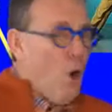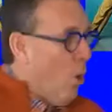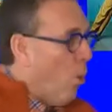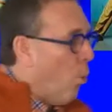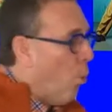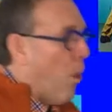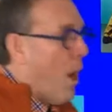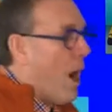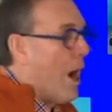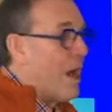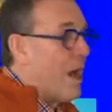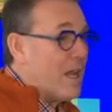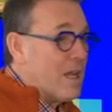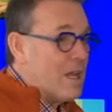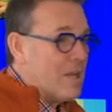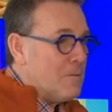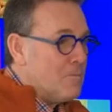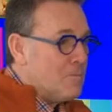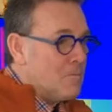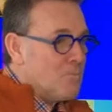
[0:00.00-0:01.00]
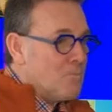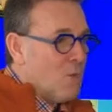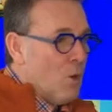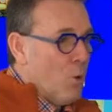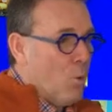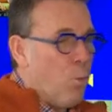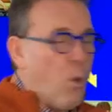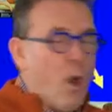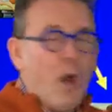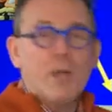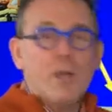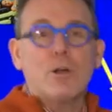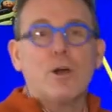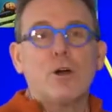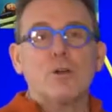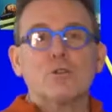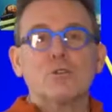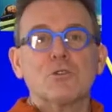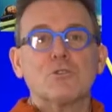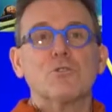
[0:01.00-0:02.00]
Why
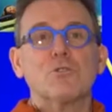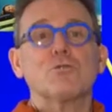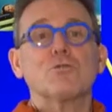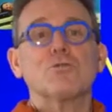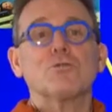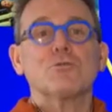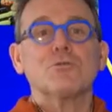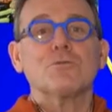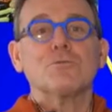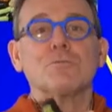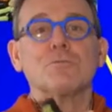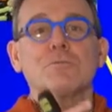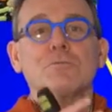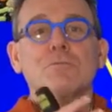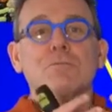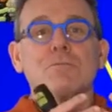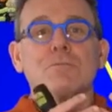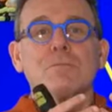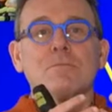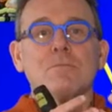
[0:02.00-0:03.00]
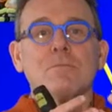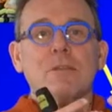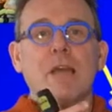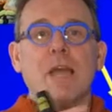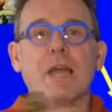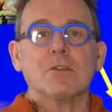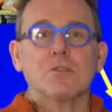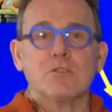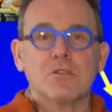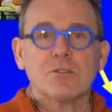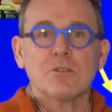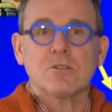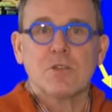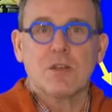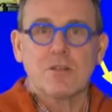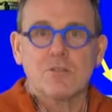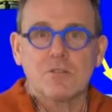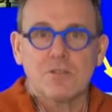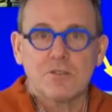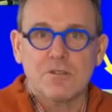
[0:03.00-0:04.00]
are certain
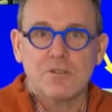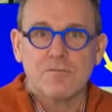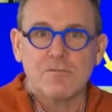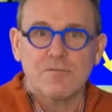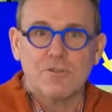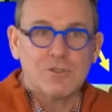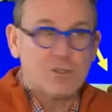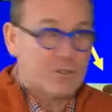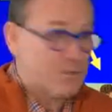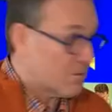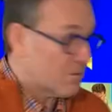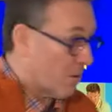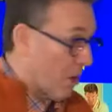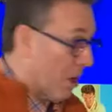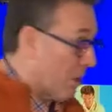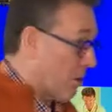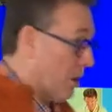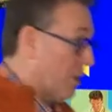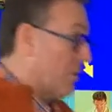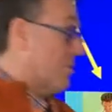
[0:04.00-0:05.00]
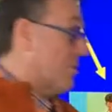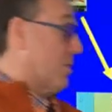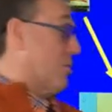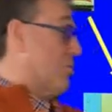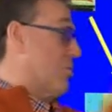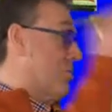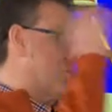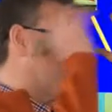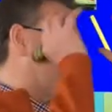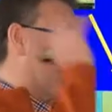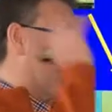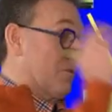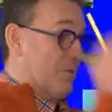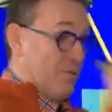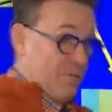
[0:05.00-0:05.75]
exercises efficient, like extension exercise,